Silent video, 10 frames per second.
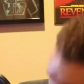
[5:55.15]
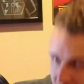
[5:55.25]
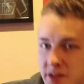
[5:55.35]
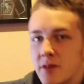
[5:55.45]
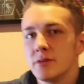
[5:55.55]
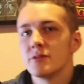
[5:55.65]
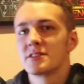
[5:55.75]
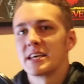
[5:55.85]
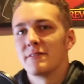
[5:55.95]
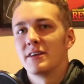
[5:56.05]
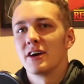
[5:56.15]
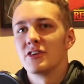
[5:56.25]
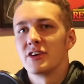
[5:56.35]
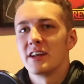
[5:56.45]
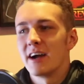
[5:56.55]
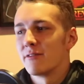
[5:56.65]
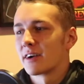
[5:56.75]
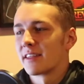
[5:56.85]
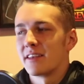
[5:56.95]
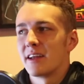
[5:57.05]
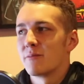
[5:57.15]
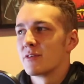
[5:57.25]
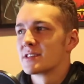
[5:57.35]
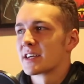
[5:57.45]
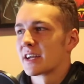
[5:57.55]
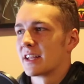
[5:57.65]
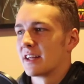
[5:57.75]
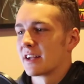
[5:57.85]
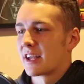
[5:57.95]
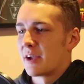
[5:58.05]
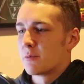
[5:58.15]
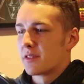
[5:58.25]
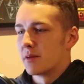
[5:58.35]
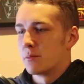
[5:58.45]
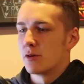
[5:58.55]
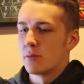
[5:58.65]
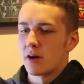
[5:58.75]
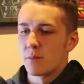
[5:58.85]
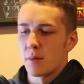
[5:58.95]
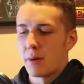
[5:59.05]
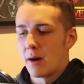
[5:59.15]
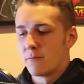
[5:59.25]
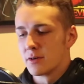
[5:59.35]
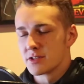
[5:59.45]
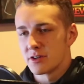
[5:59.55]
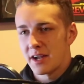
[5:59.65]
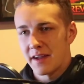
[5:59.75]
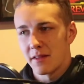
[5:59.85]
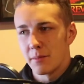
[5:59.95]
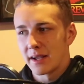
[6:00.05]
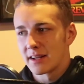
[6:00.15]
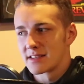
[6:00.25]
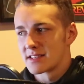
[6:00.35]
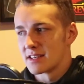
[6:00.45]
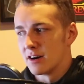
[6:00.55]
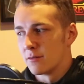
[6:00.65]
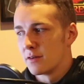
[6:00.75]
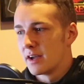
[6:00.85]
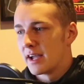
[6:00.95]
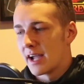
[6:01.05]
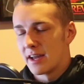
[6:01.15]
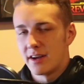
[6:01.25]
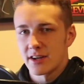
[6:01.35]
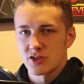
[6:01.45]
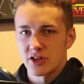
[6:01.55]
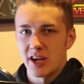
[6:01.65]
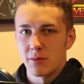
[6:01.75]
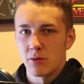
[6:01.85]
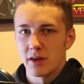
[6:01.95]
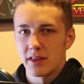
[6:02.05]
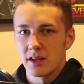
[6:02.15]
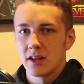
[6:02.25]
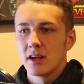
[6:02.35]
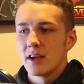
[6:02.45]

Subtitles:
NW700. I forgot the name for a second, and it came with the boom arm, the pop filter, and the mic itself, and an extra cable with it.